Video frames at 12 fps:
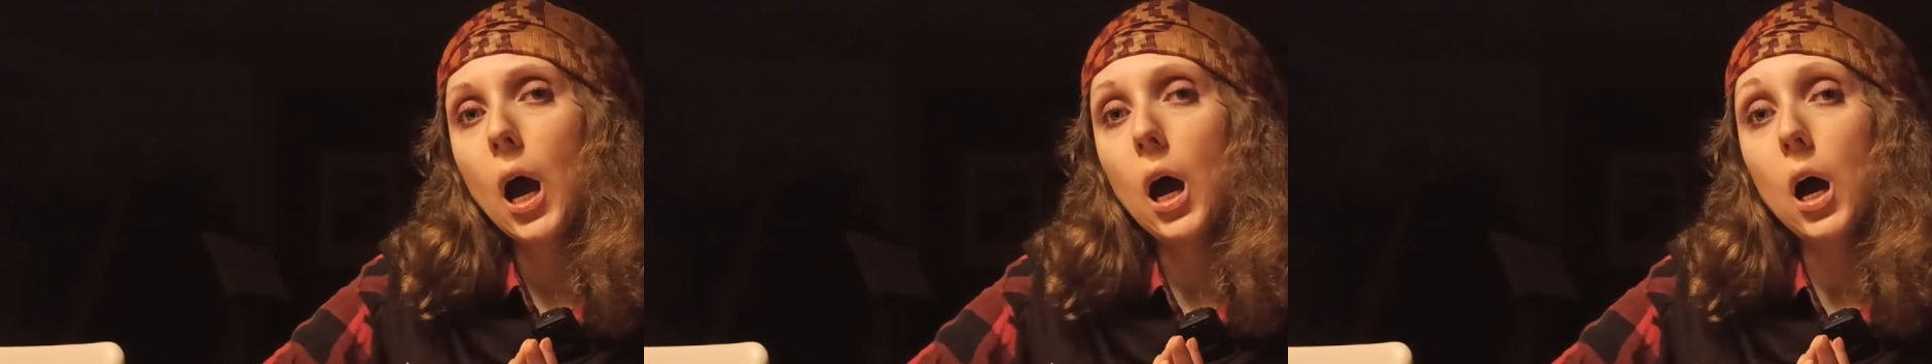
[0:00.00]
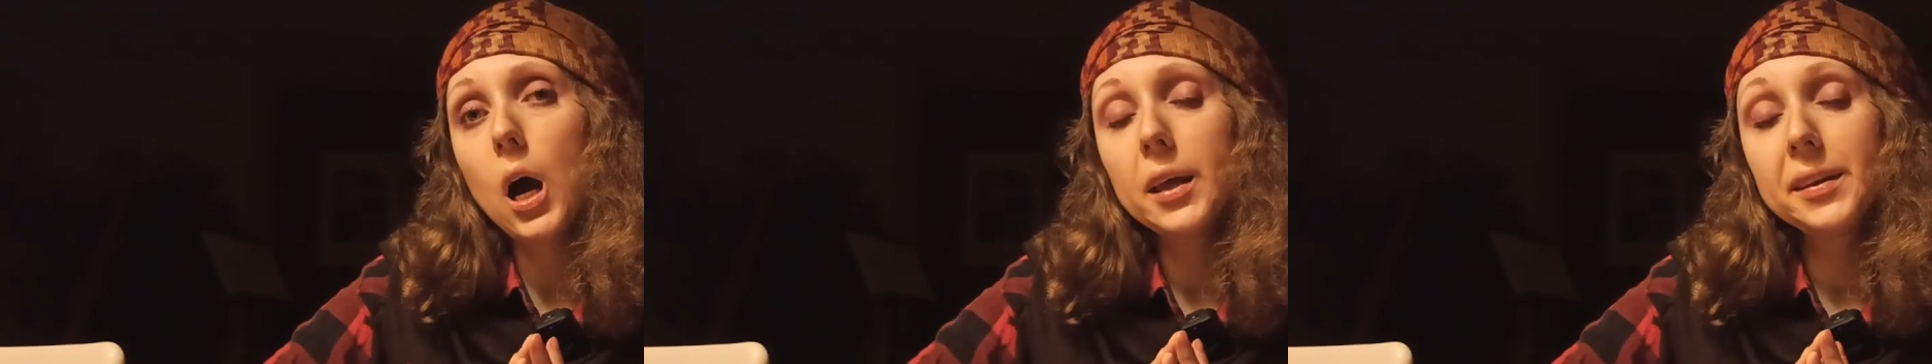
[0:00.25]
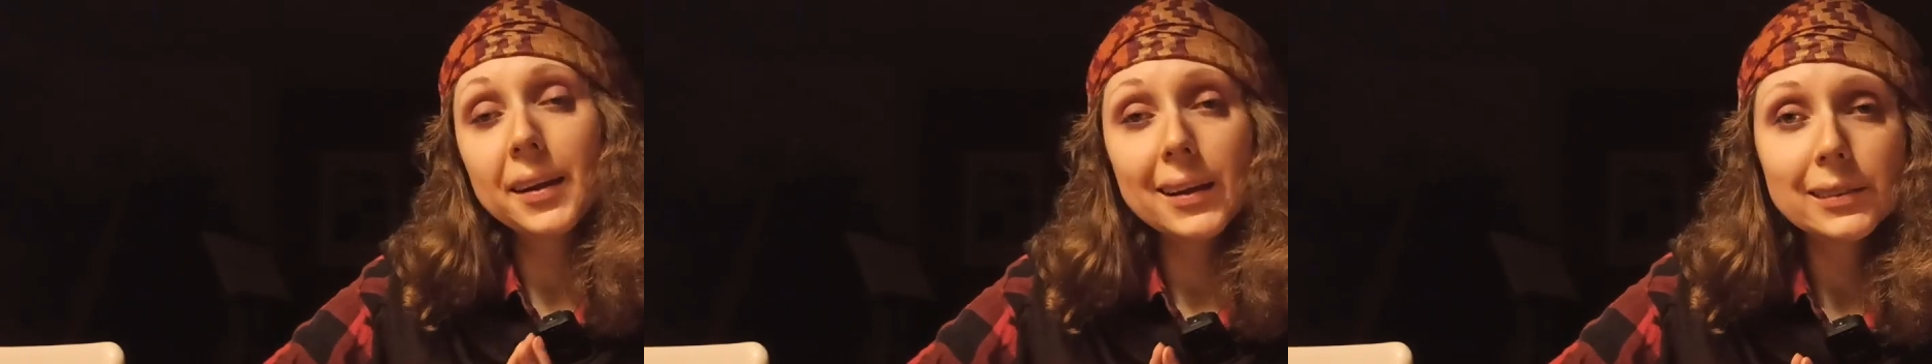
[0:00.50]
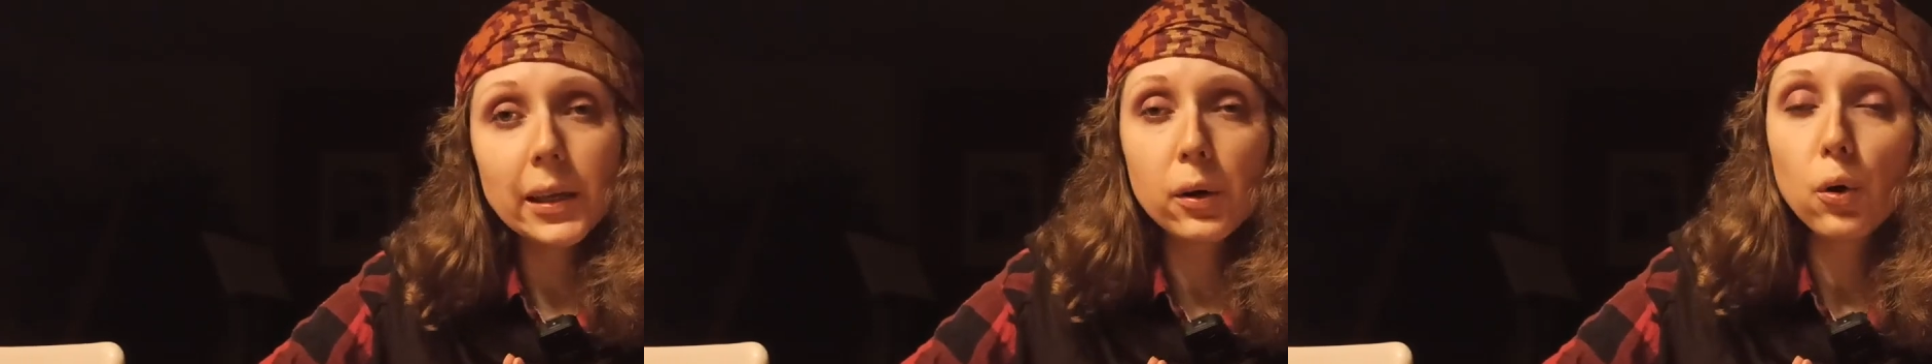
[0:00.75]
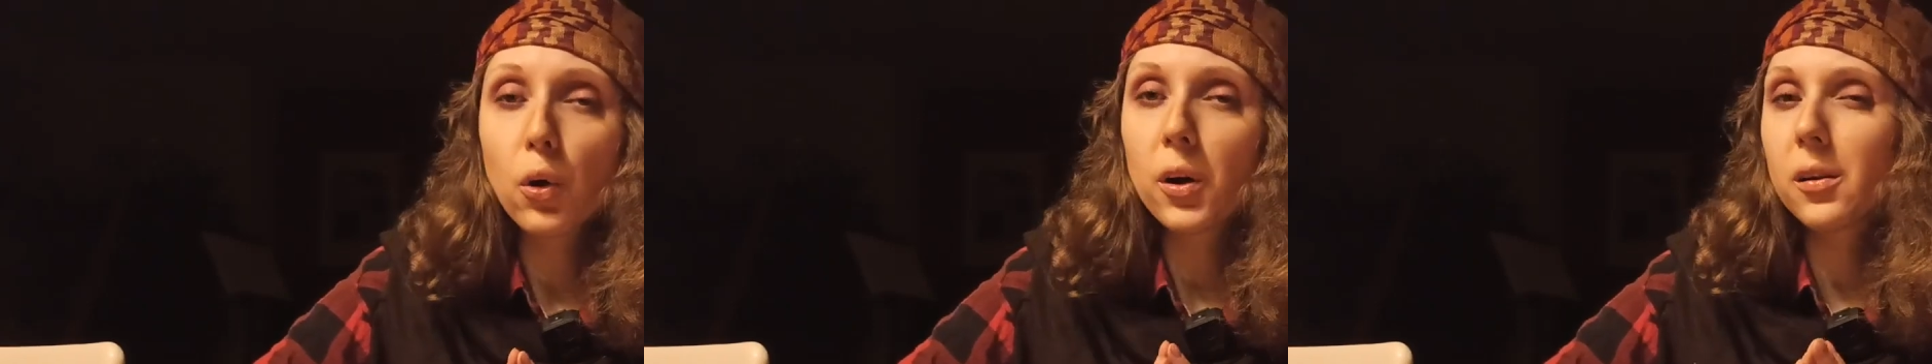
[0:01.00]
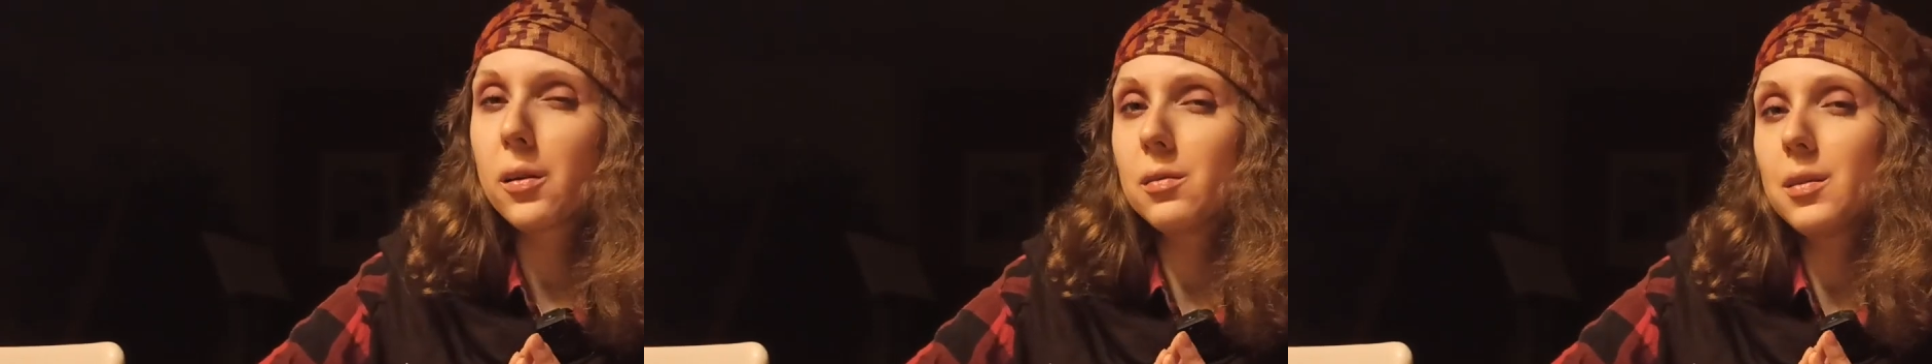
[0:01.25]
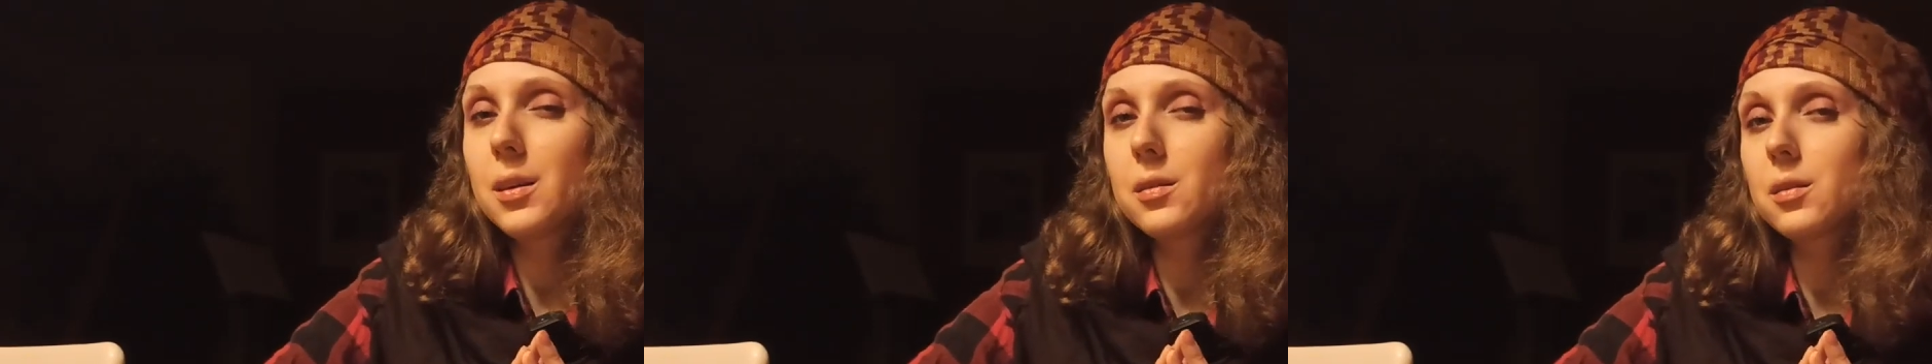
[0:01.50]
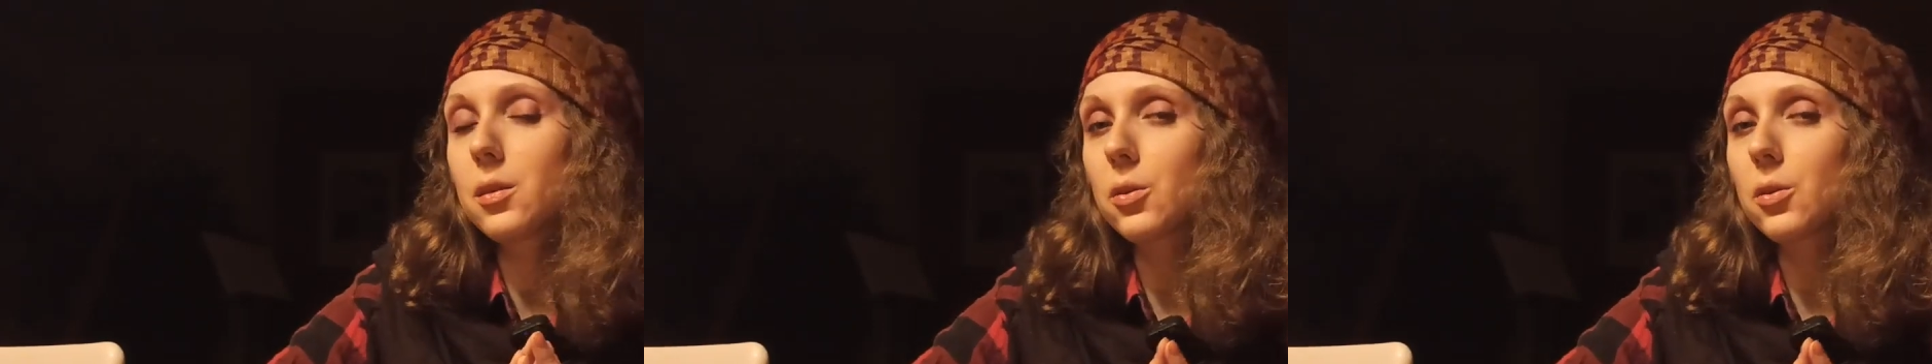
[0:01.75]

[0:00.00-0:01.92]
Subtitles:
Nikolai Gogol is a